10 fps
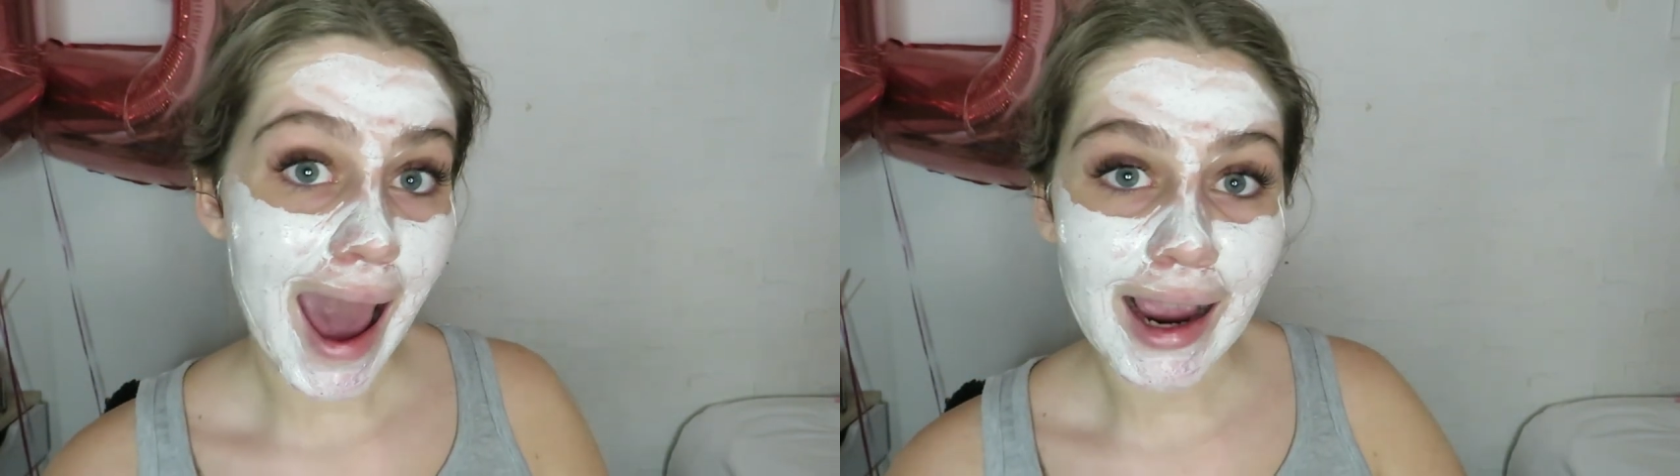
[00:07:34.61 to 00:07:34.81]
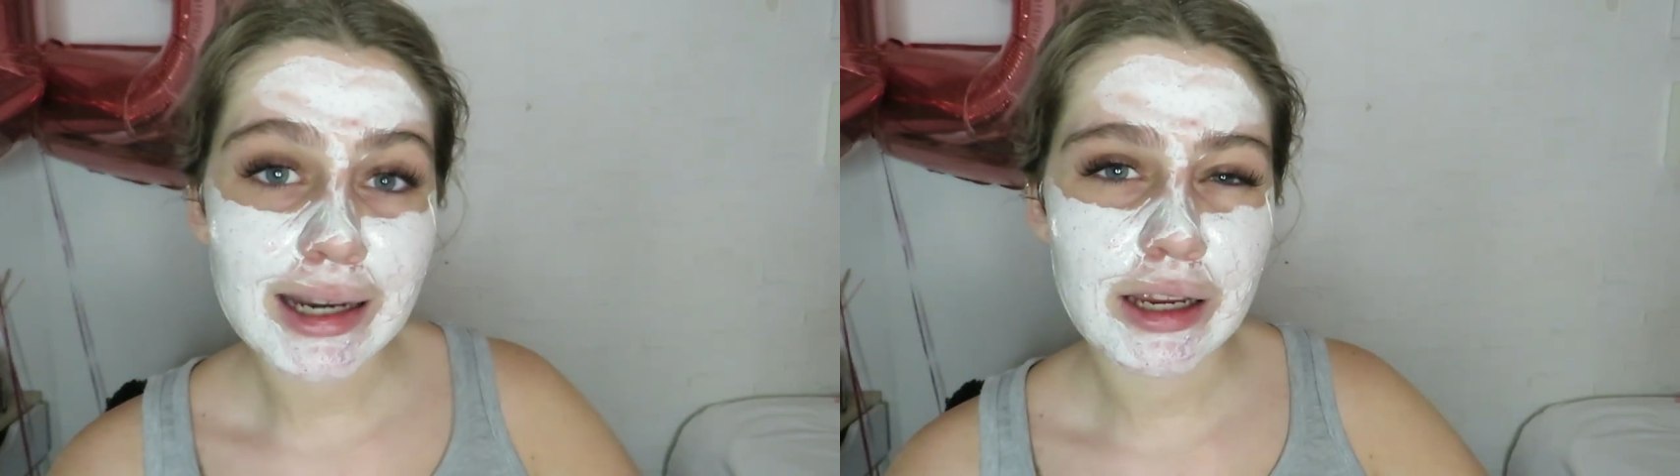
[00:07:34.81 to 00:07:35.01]

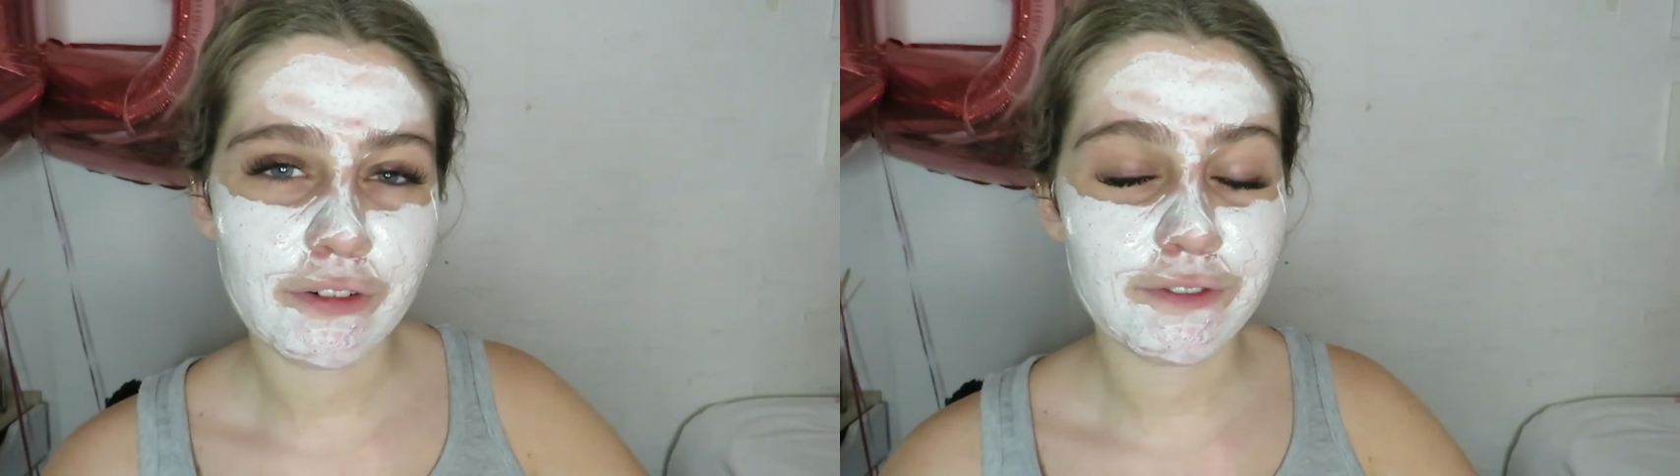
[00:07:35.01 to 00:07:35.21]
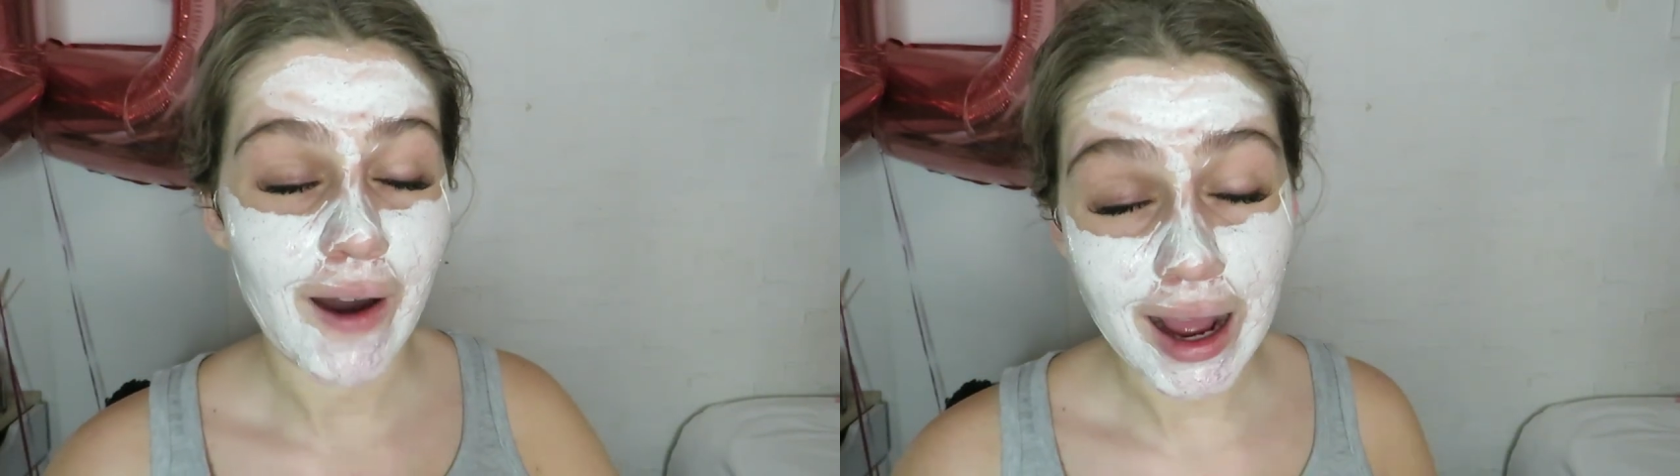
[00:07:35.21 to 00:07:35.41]
acne
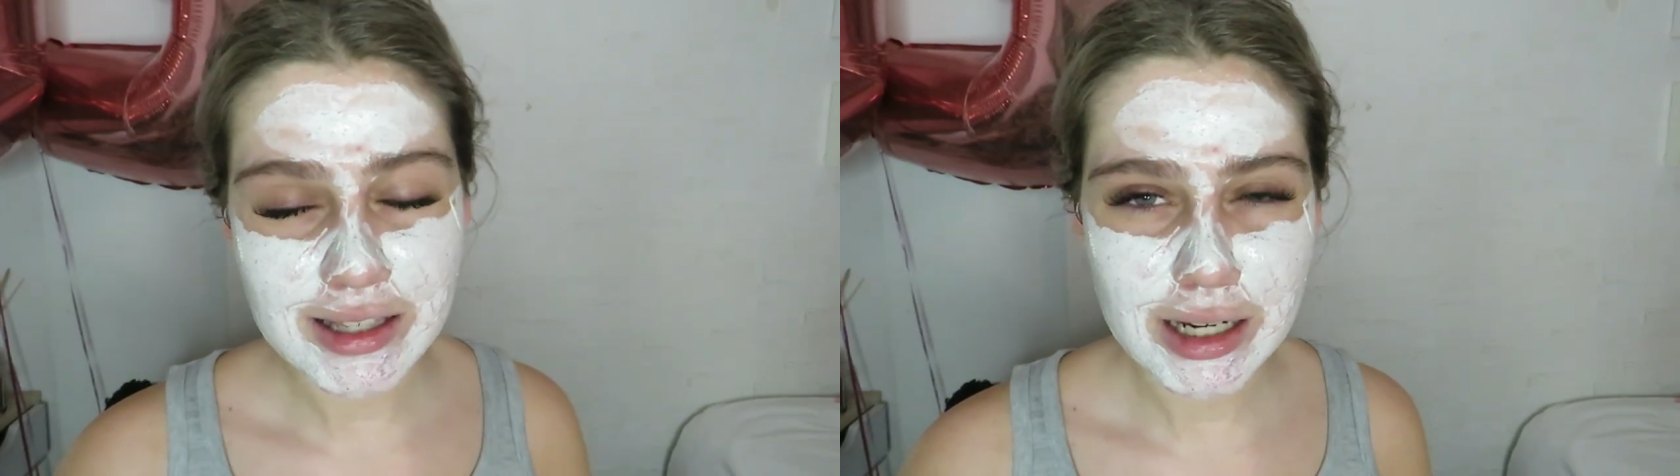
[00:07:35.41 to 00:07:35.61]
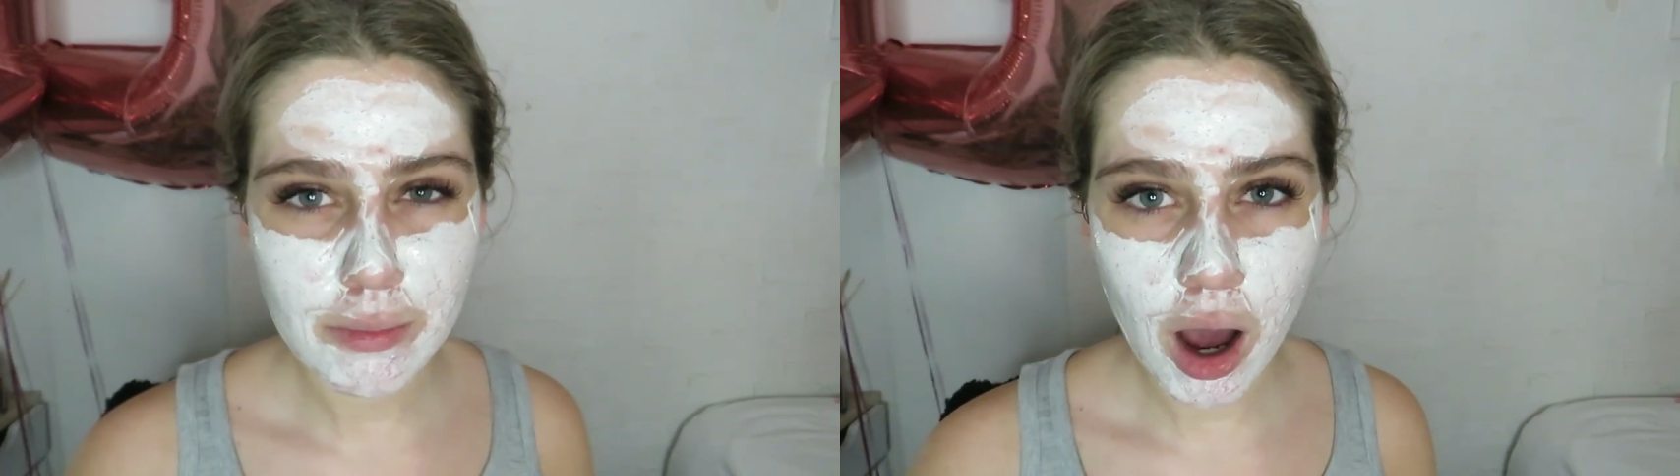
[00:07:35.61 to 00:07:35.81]
fighting